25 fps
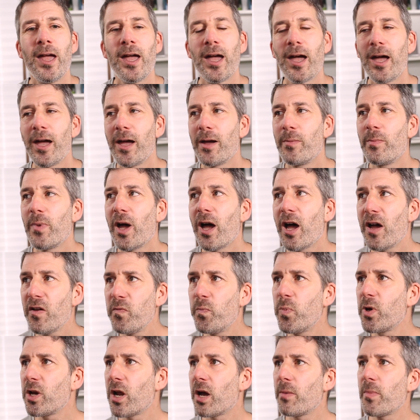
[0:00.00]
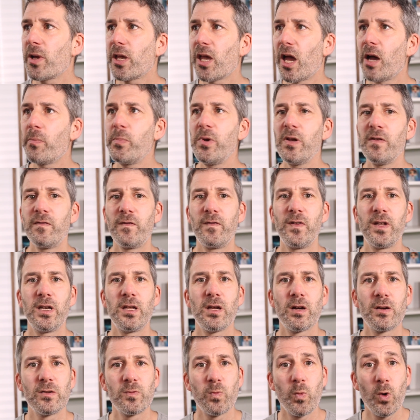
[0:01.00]
Um, I put up a couple of
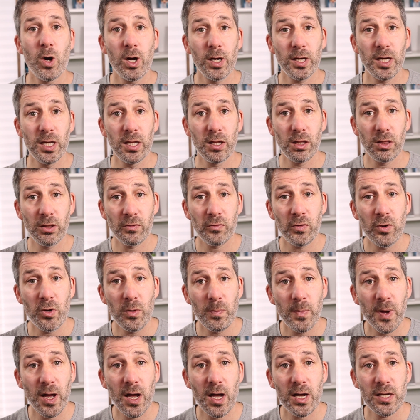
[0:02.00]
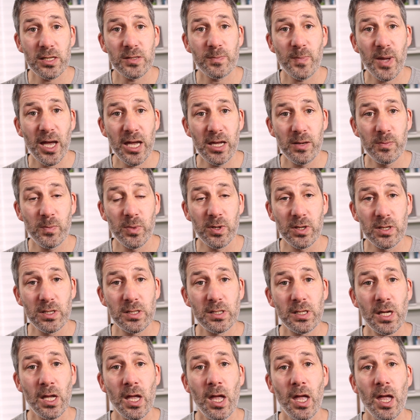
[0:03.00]
videos working through past
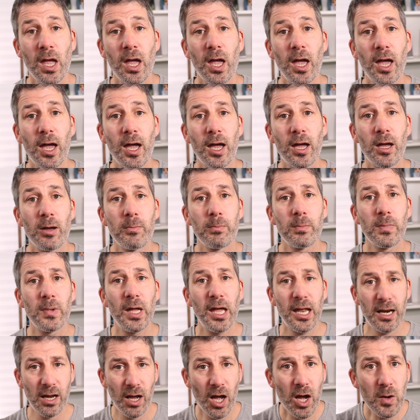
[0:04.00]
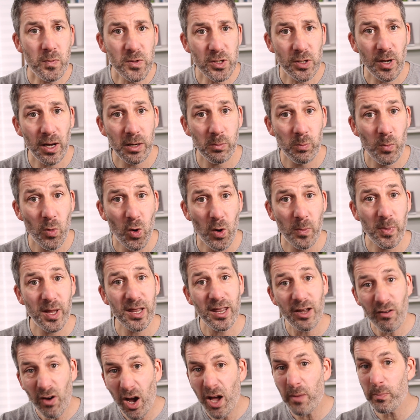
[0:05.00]
papers, um, and I hope to add more,
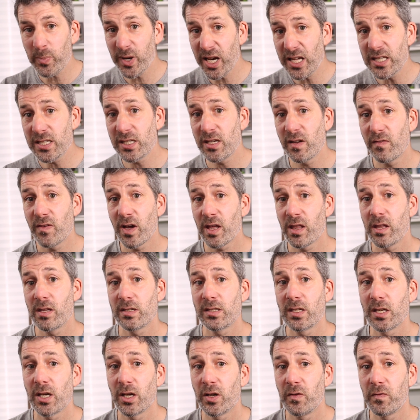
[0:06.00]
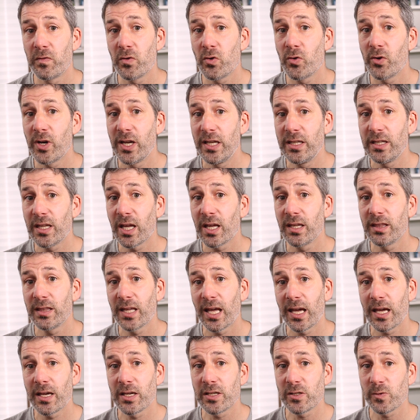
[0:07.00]
but there are plenty of others that have already done
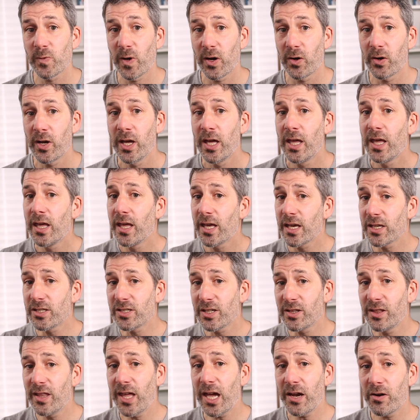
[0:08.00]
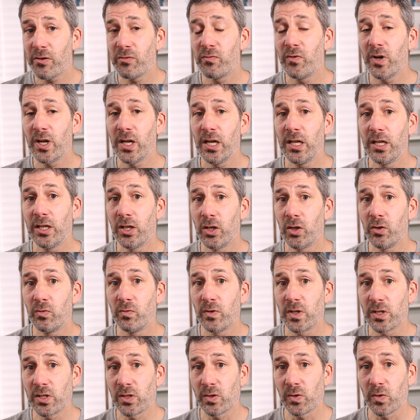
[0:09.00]
that as well. And so they're a really good
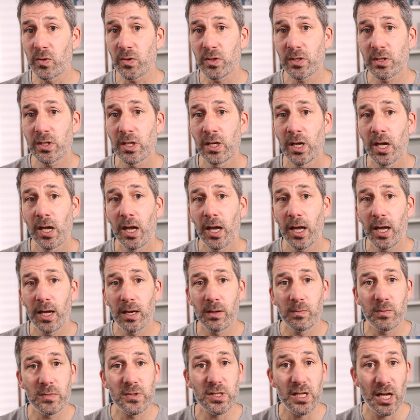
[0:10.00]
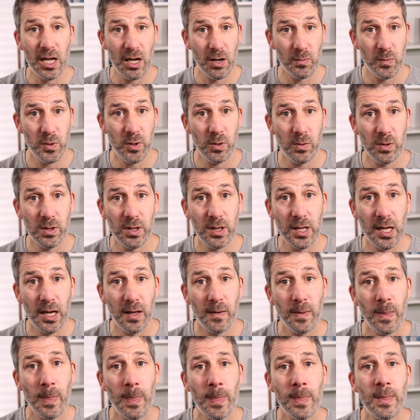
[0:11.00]
resource um, to help you with
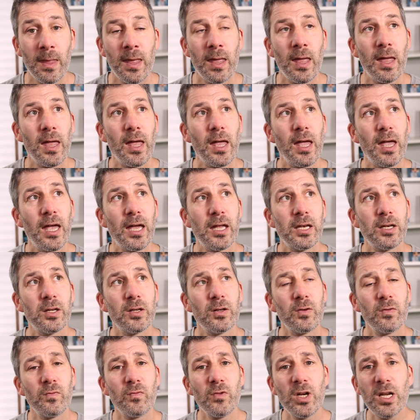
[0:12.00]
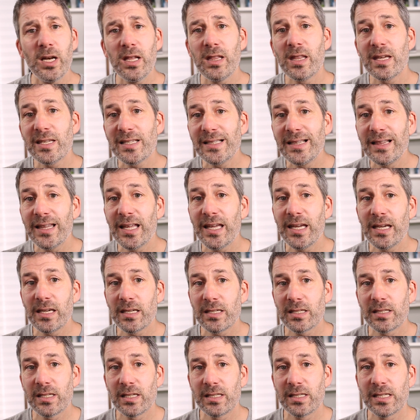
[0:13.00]
that. And really this
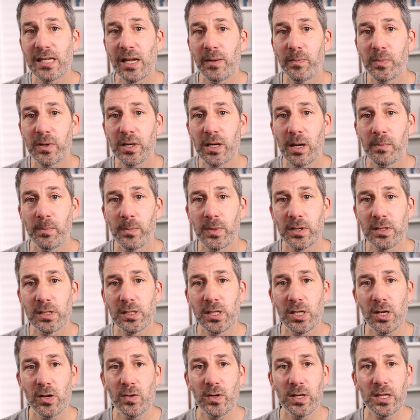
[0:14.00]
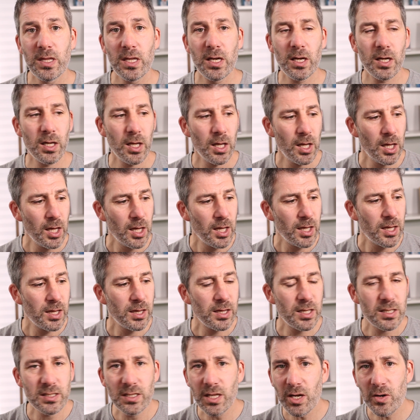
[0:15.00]
links to tip number two, in that
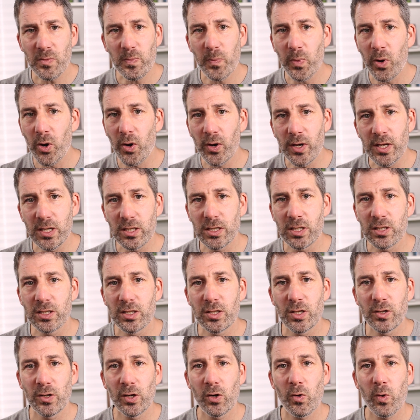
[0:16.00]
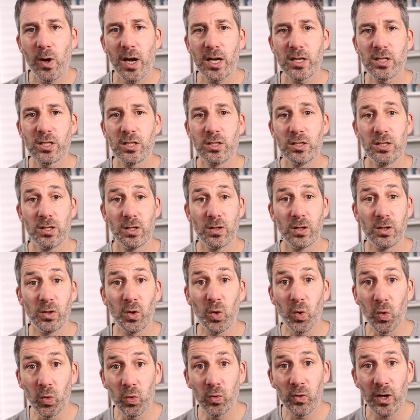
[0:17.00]
there's no point just doing questions you
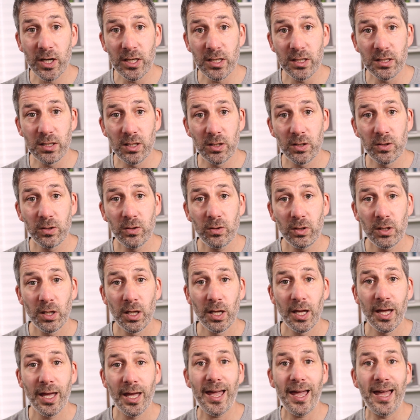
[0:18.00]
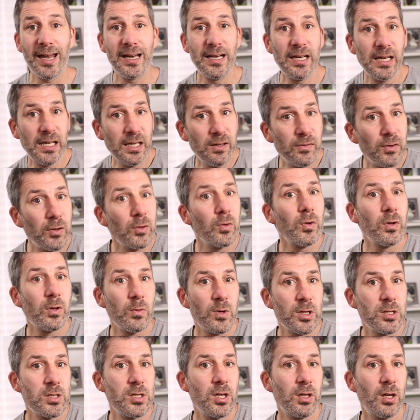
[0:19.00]
can already do and leaving all the
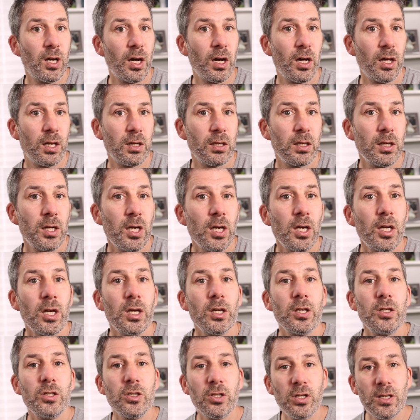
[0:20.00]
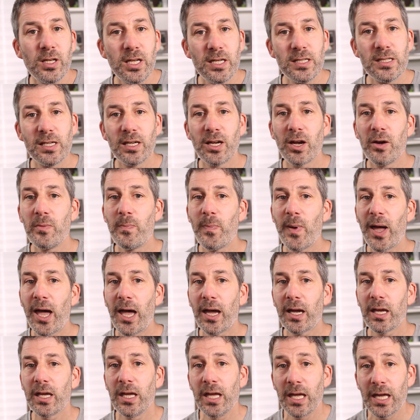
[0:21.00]
ones you can't. You need to go
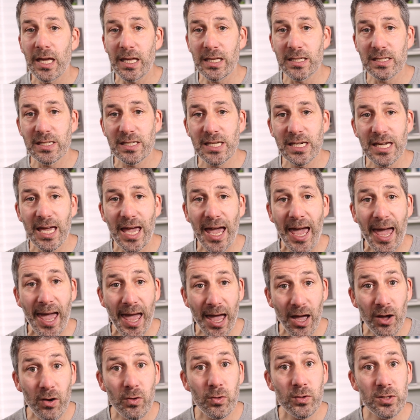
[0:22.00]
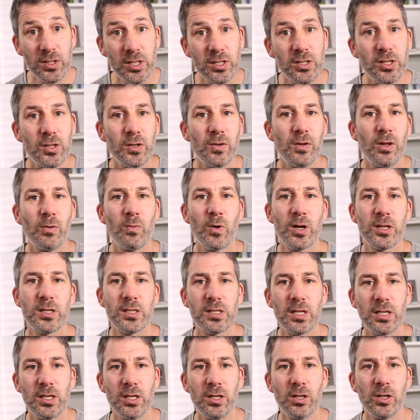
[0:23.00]
back and see how to do the
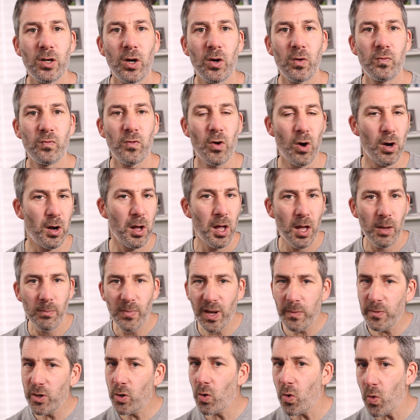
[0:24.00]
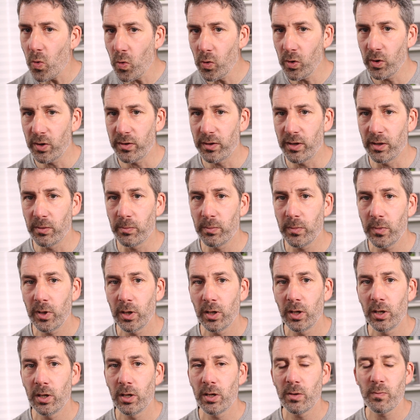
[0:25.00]
ones that you got wrong. Maybe not all of them,
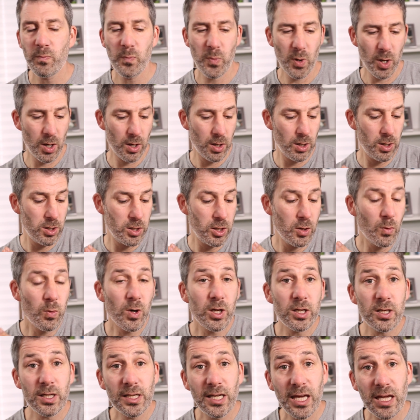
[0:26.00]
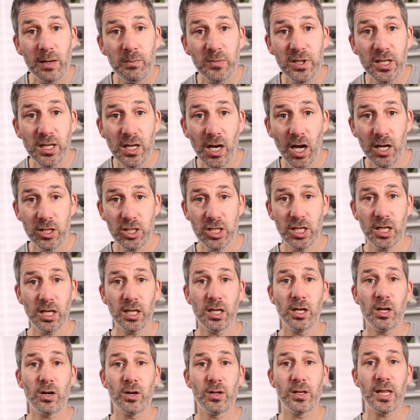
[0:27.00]
but you want to keep nudging
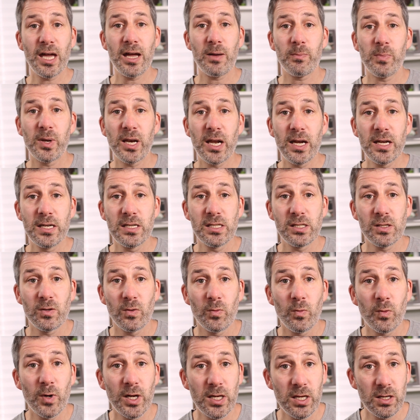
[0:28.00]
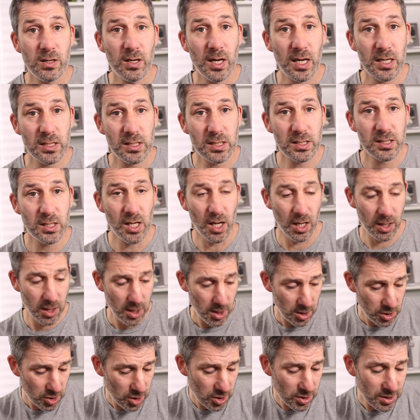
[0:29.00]
along that place where you get stuck,
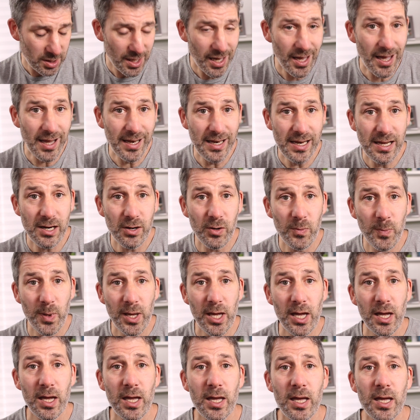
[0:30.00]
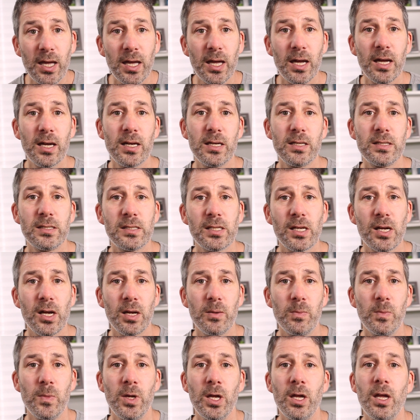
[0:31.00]
just a little bit at a
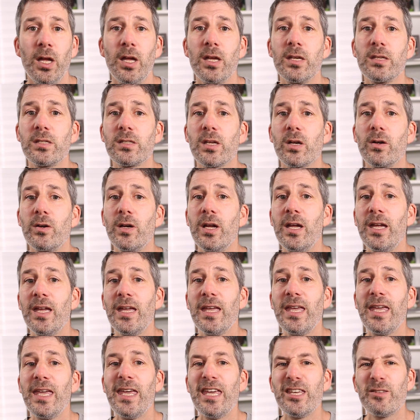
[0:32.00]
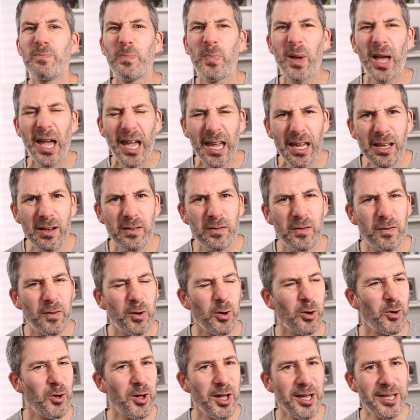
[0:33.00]
time. So it's
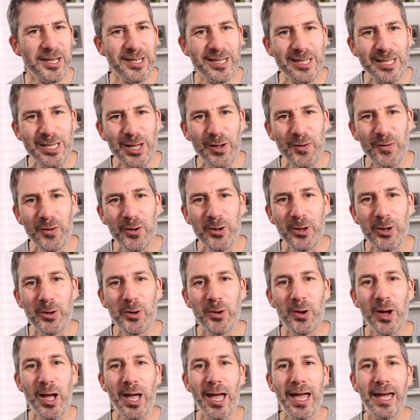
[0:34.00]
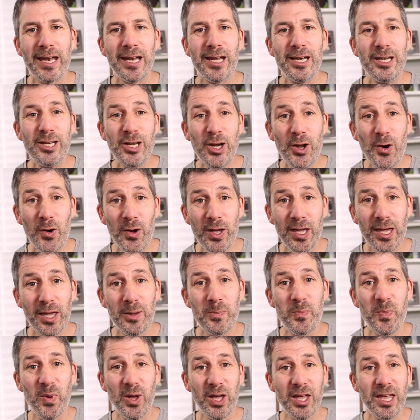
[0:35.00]
painful and difficult and
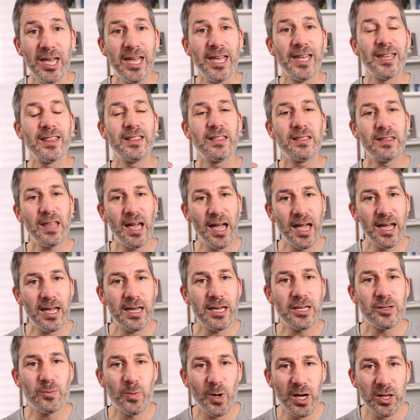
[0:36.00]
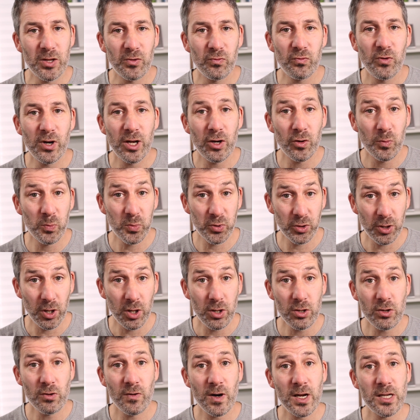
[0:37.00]
annoying, but that is where the real
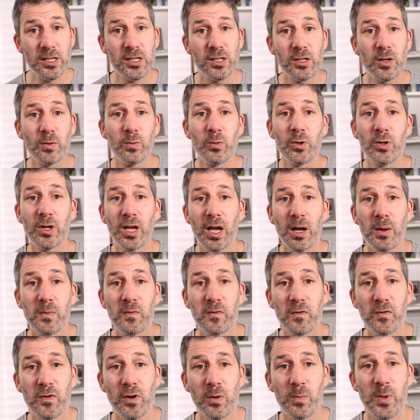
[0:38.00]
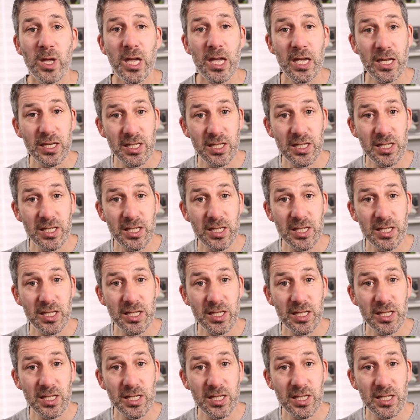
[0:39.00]
progress will come from.